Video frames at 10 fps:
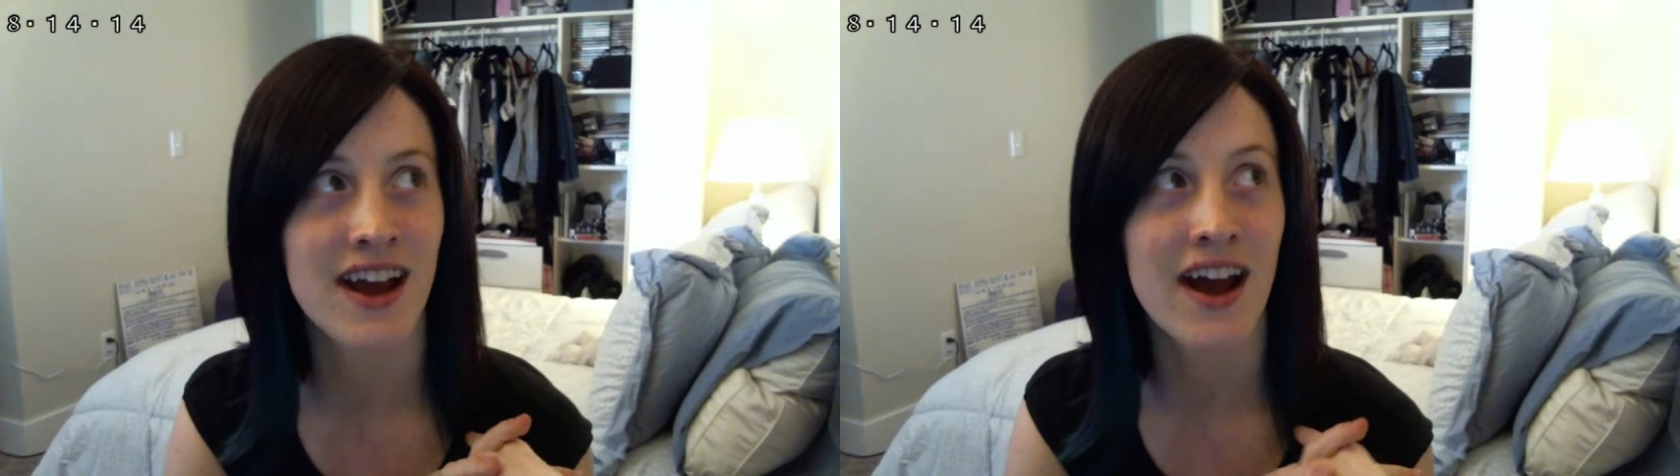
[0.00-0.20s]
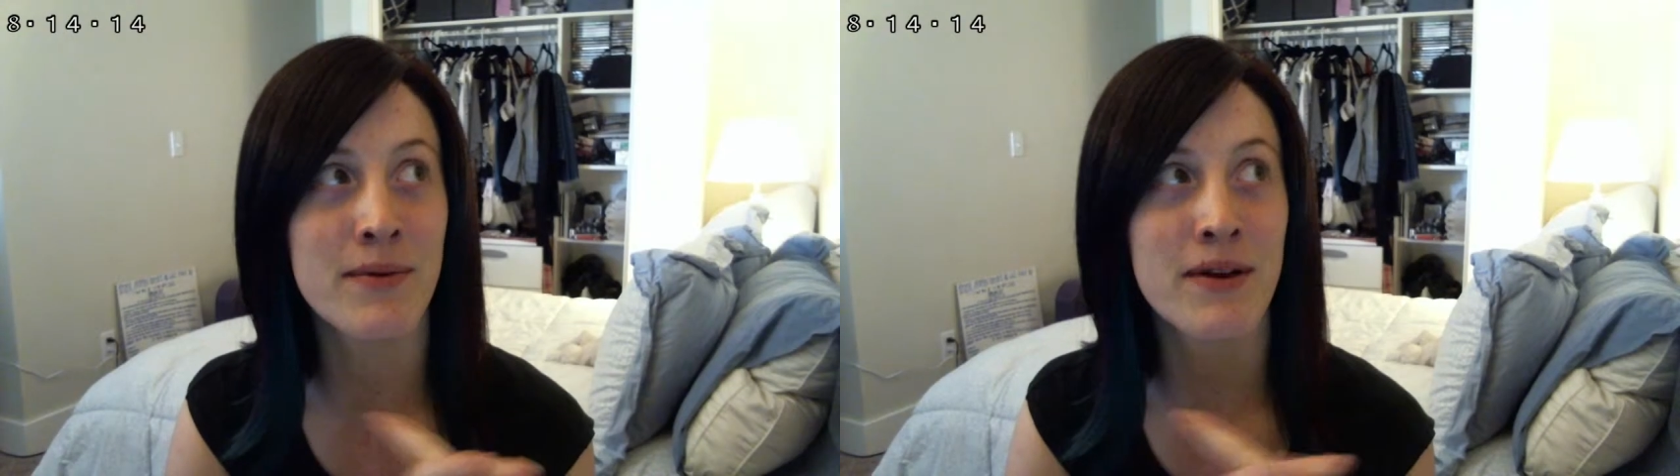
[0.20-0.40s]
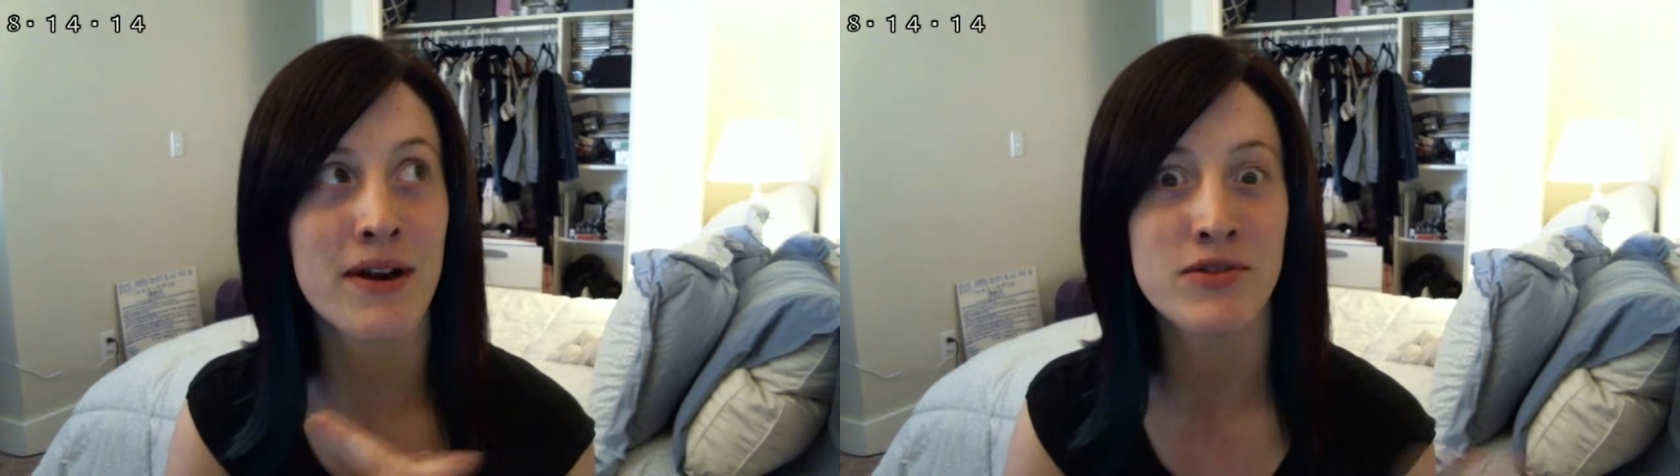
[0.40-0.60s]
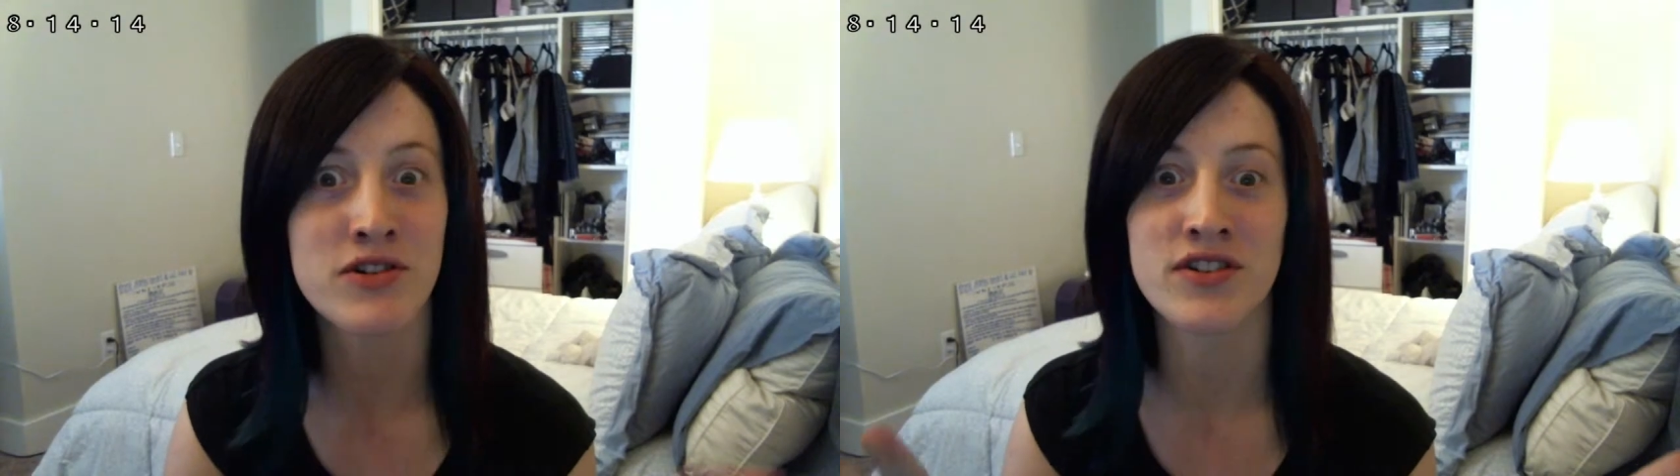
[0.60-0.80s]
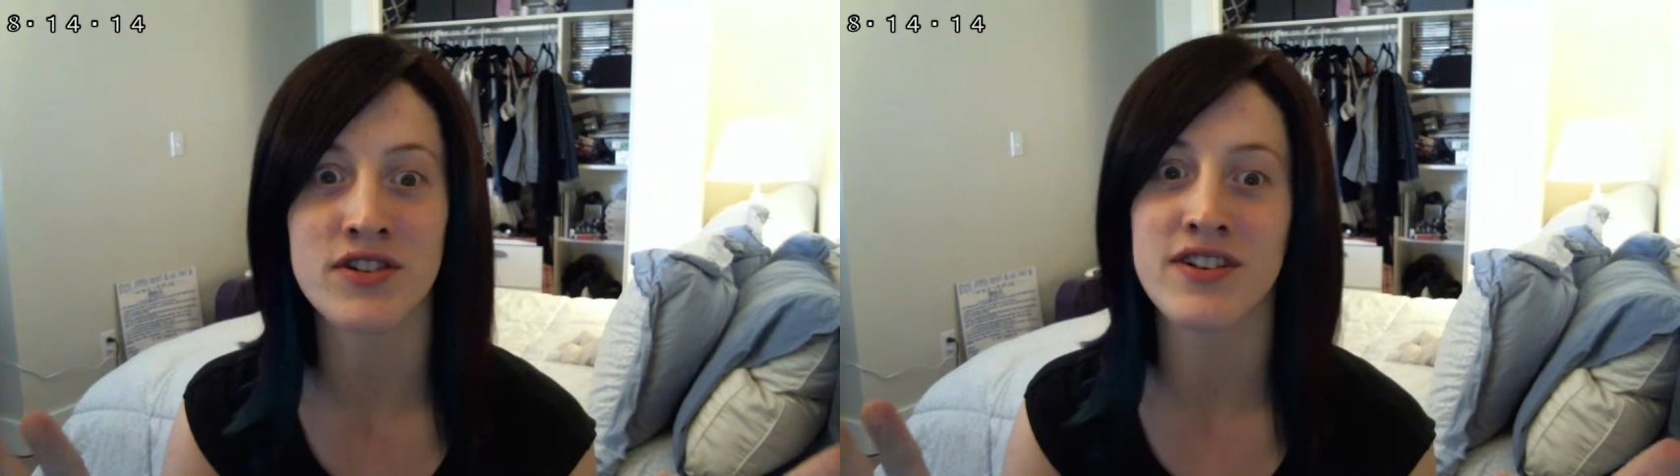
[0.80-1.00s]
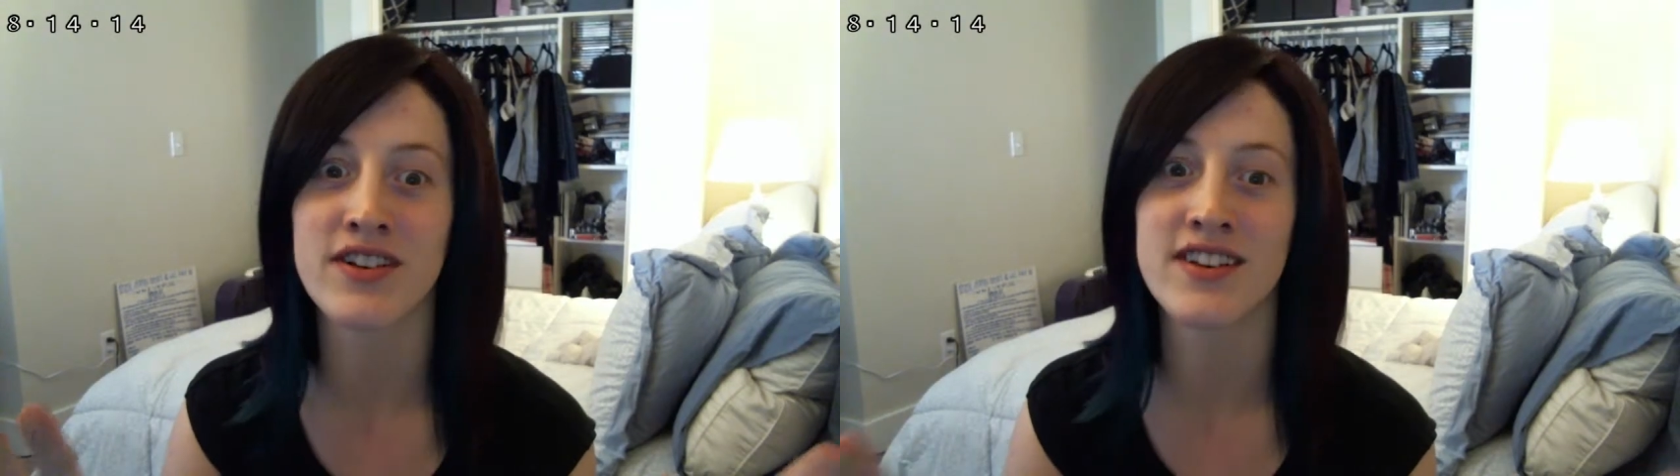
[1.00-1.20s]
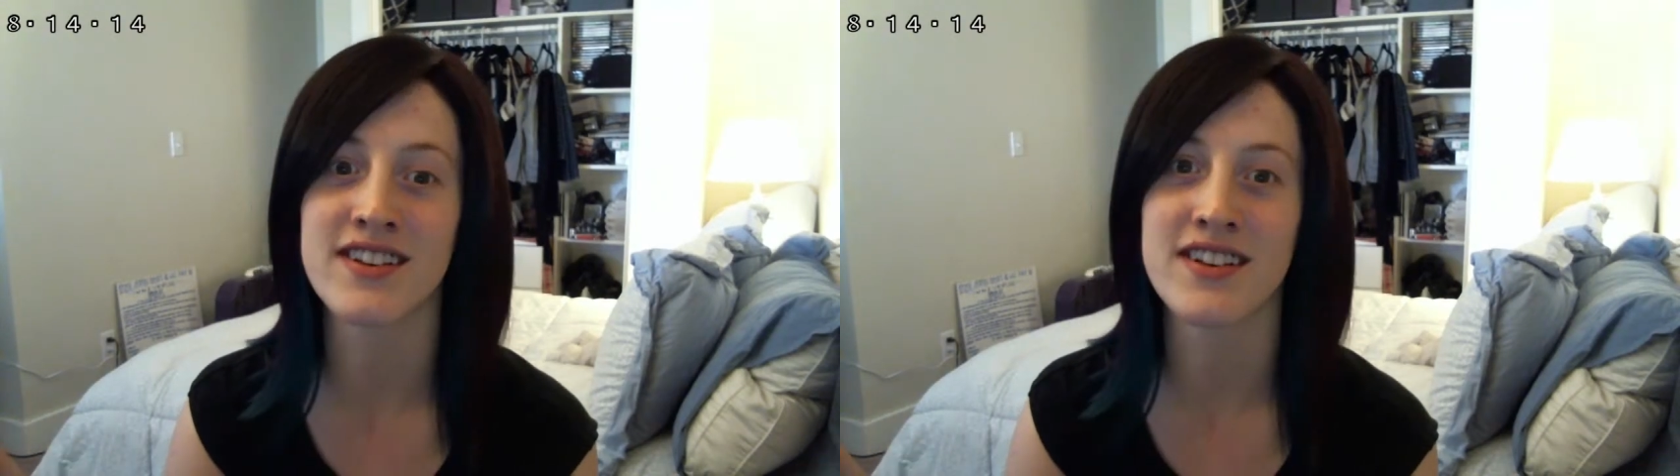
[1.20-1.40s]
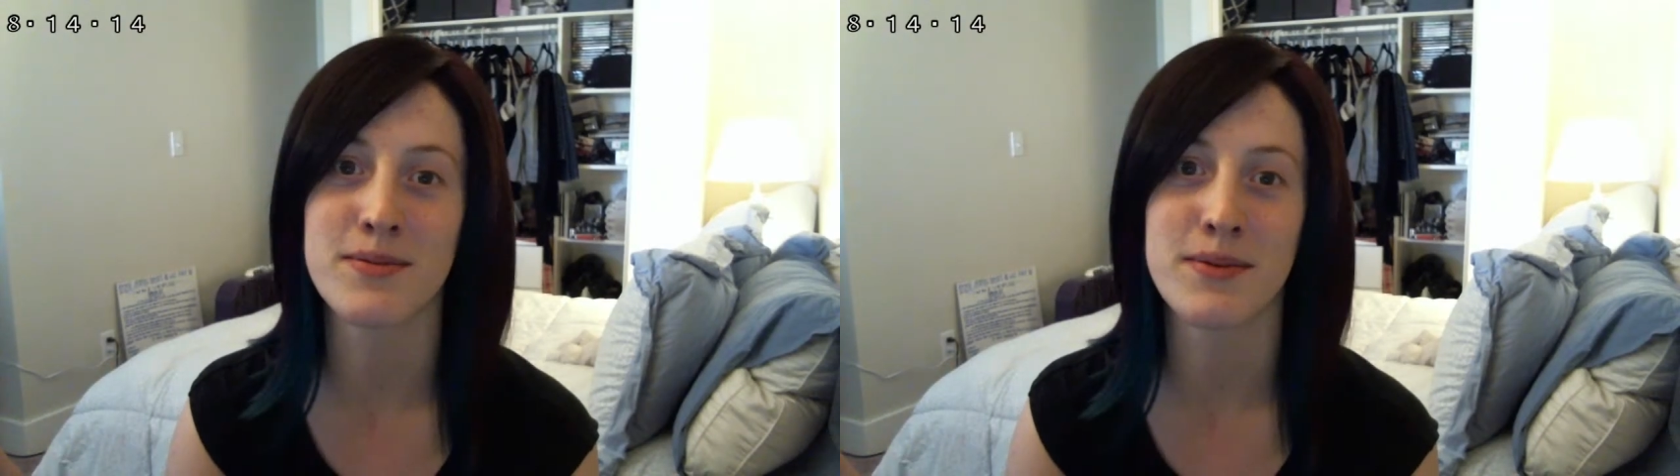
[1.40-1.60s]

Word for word: I mean, I'm sure it's going to